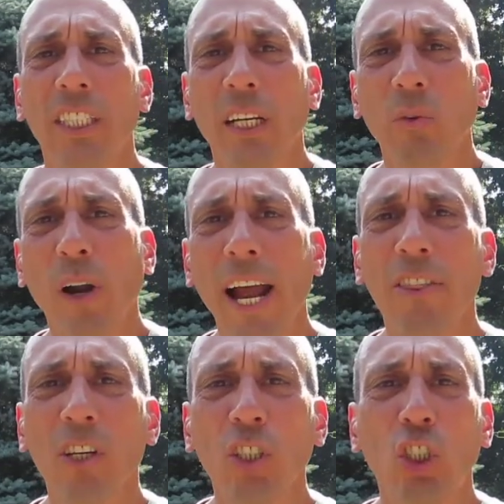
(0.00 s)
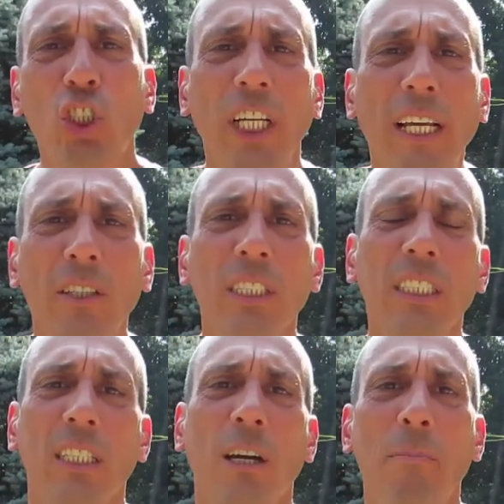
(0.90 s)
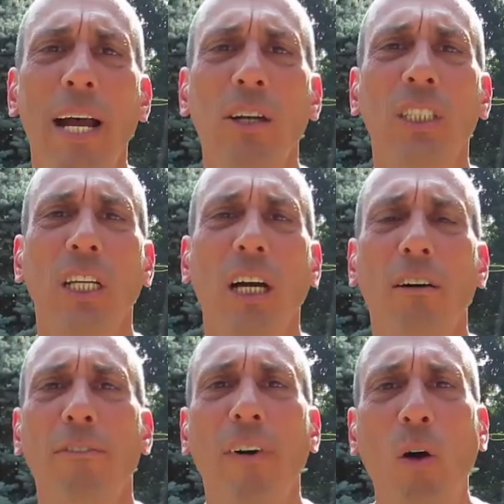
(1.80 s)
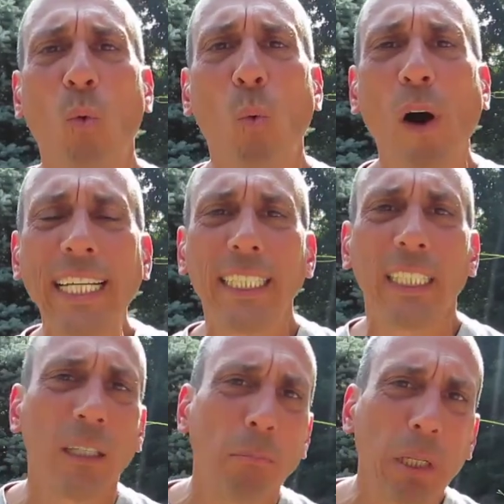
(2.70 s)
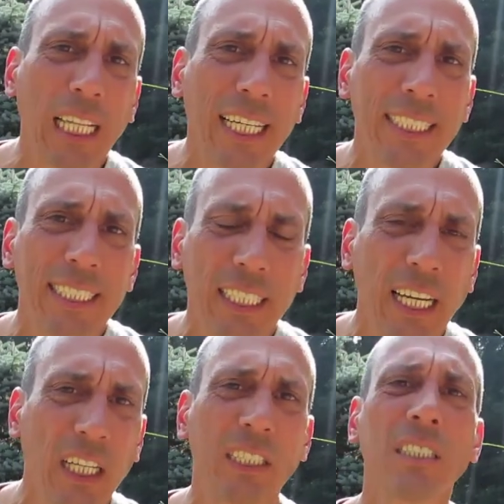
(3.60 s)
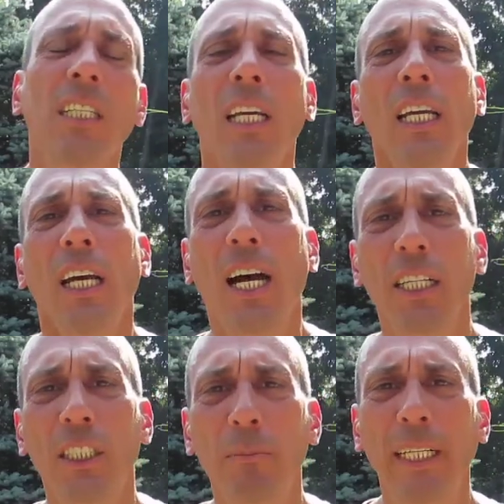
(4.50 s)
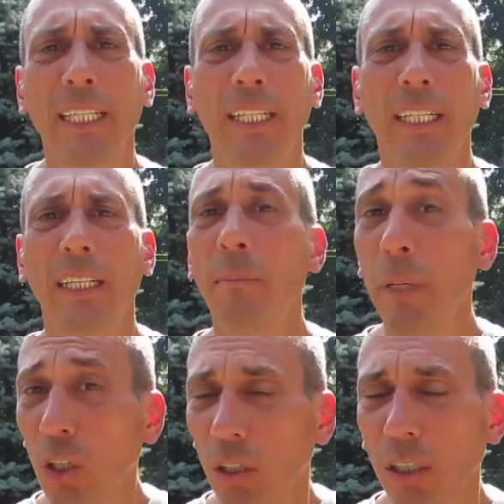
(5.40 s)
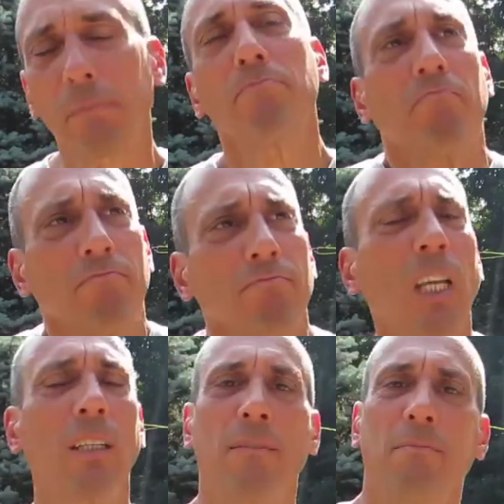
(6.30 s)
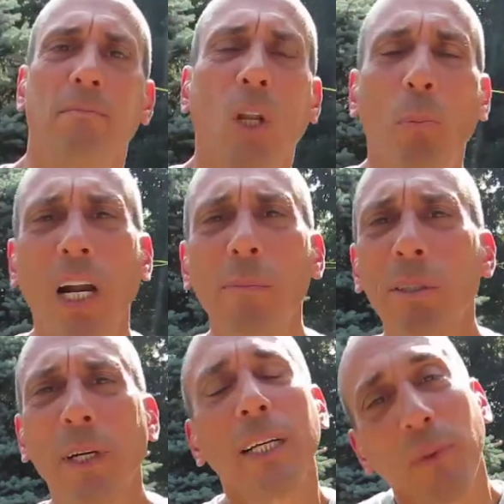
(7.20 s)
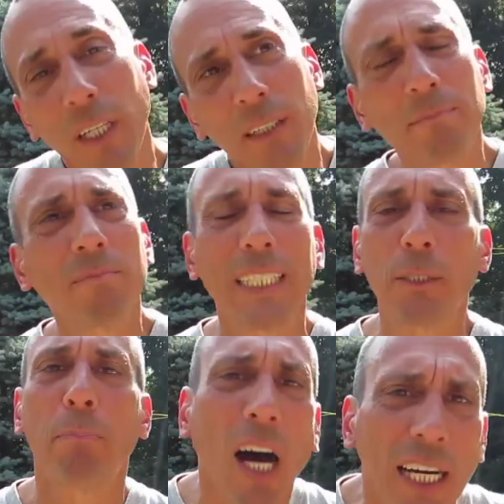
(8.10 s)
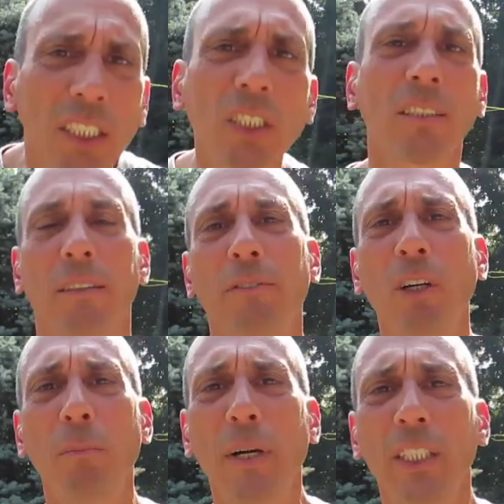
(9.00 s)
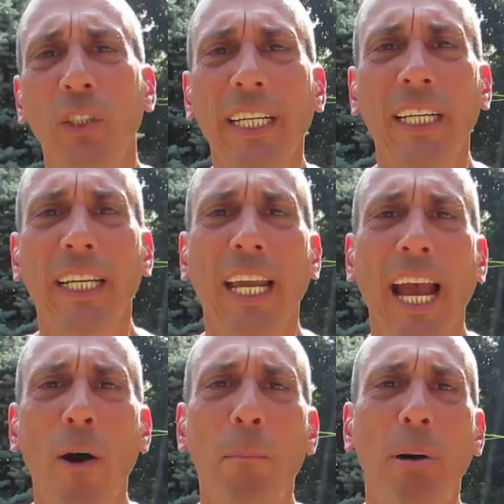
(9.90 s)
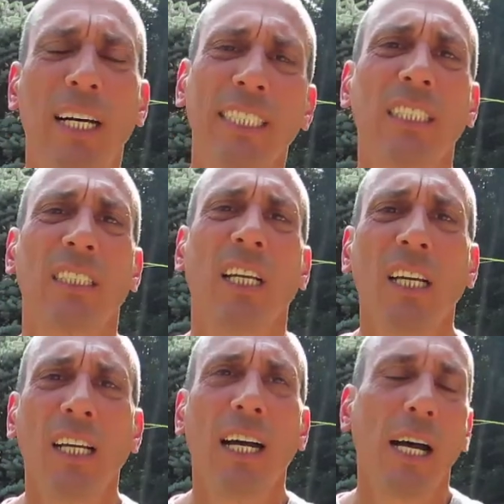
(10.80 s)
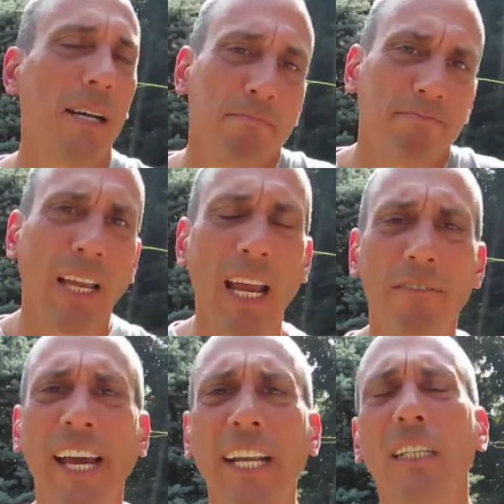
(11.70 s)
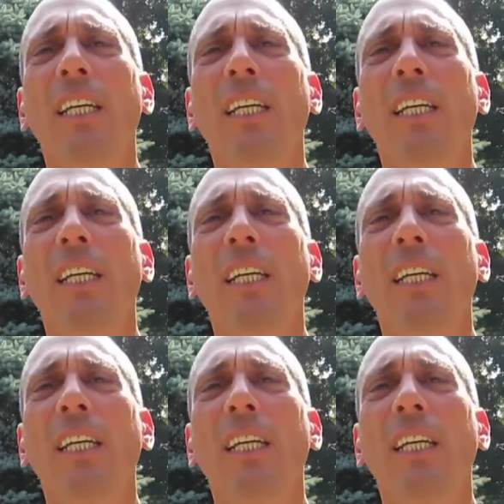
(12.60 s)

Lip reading: a rather generous amount of white blood cells to be in milk. No problem, right? Well, it's pus. If you don't mind drinking cow pus, have at it.